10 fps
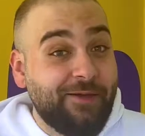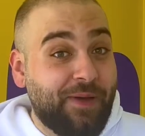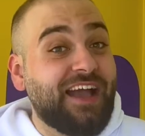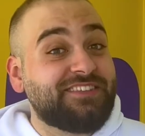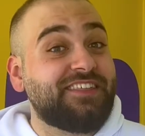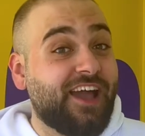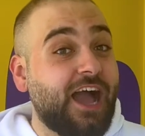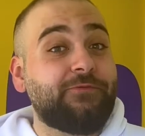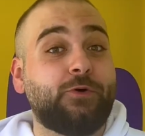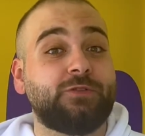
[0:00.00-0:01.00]
Back to the
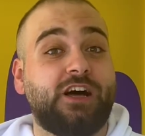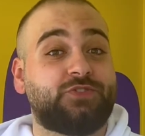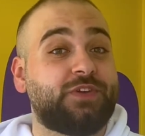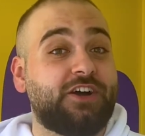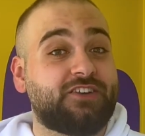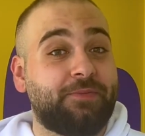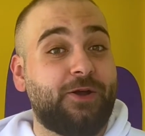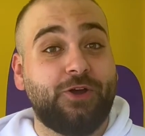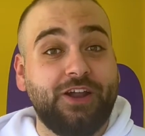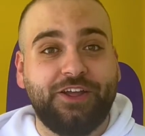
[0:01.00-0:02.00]
iPhone launch we talked
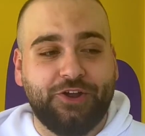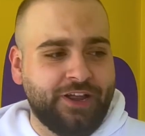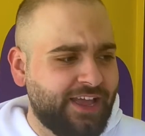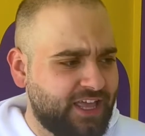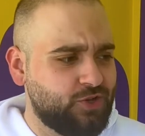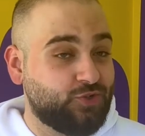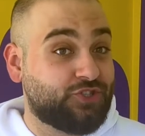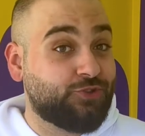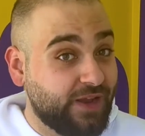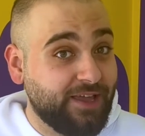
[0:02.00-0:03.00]
about earlier, he
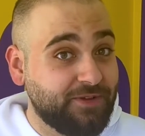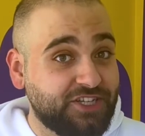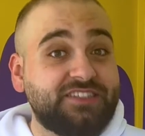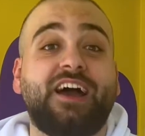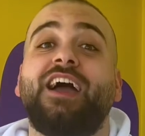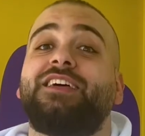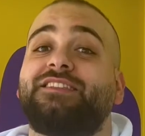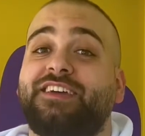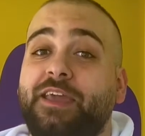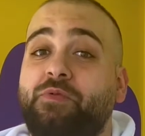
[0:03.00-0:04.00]
used 3 images to highlight
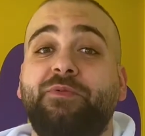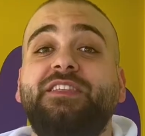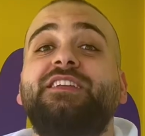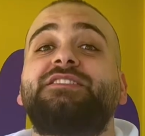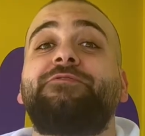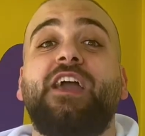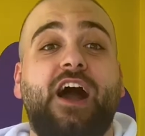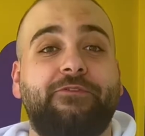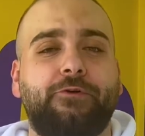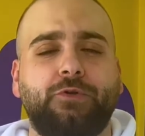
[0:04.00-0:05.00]
the capabilities of the iPhone.